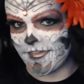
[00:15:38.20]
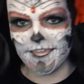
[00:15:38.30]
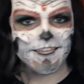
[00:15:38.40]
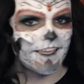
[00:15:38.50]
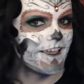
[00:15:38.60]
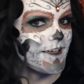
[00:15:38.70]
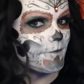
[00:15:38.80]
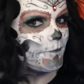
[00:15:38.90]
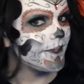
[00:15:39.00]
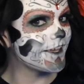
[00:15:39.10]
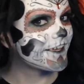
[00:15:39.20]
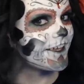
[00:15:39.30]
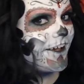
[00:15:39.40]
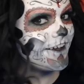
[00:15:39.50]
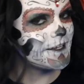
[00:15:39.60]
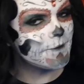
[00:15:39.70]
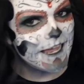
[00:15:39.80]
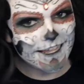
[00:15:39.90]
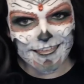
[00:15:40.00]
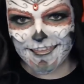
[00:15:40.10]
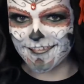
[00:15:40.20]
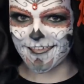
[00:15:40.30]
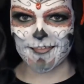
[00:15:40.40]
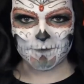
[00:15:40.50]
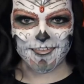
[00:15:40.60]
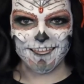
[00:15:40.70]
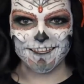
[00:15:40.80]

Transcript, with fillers: big, big curly black hair. Yeah.